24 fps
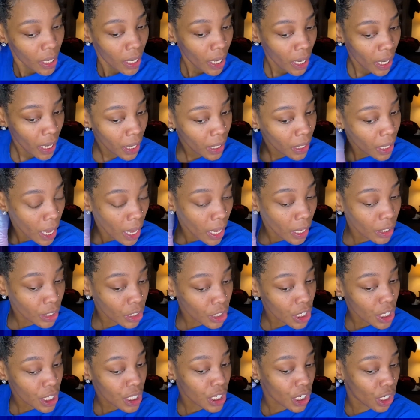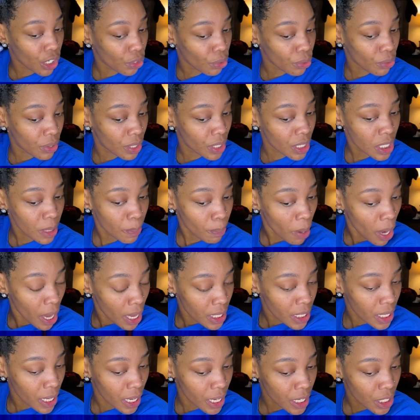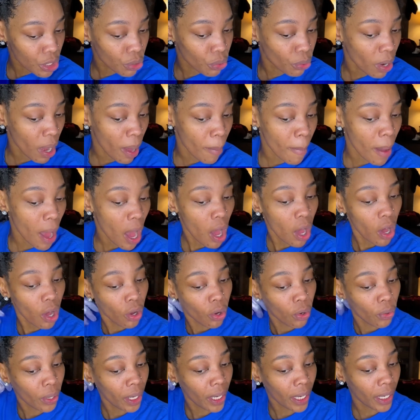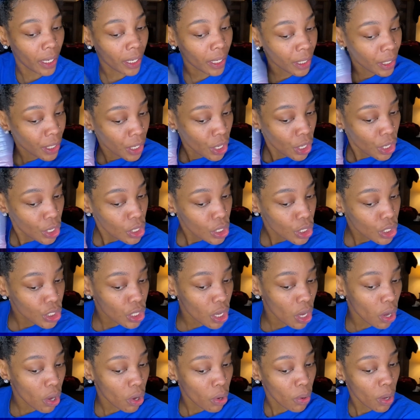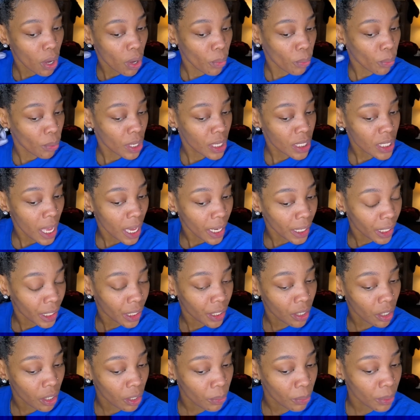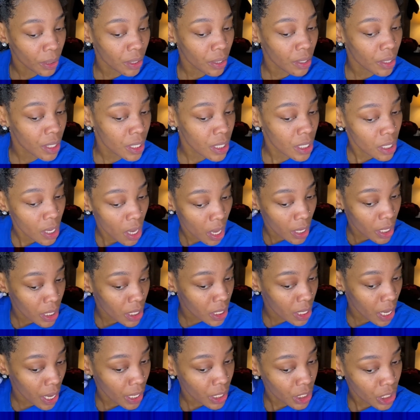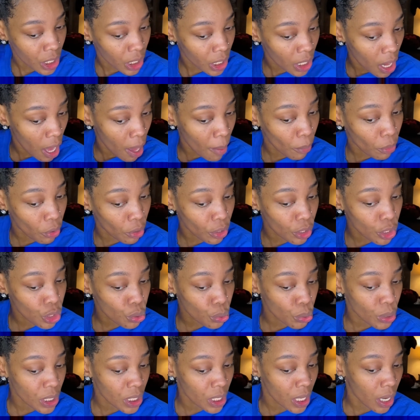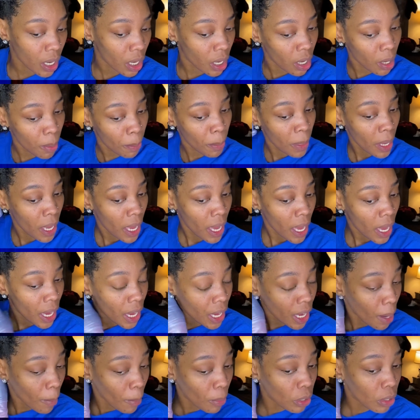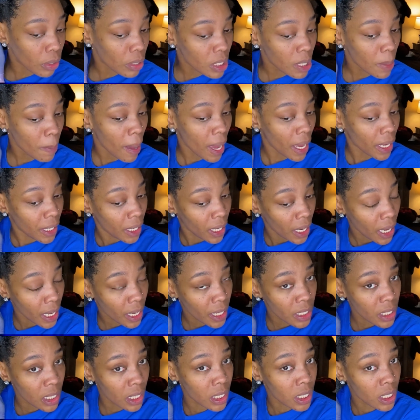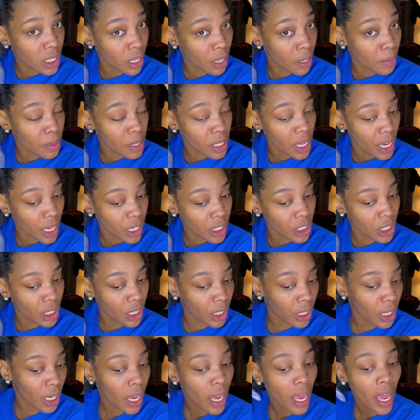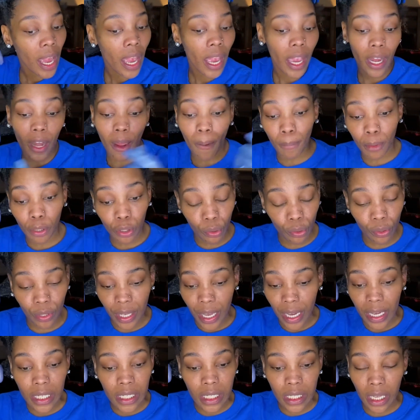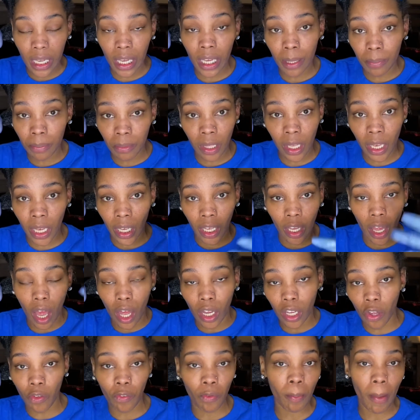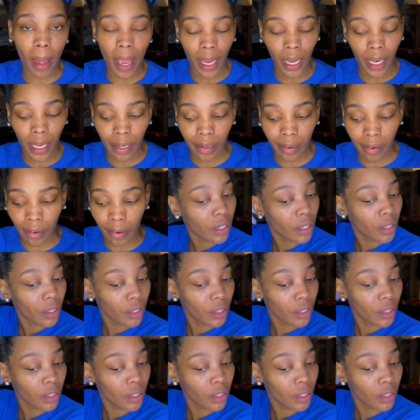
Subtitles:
And I continue this process throughout my whole head. So once I get done with this section, I'm going to twist it up and I'm going to go to my next subsection and I'm going to do that same thing all over my hair.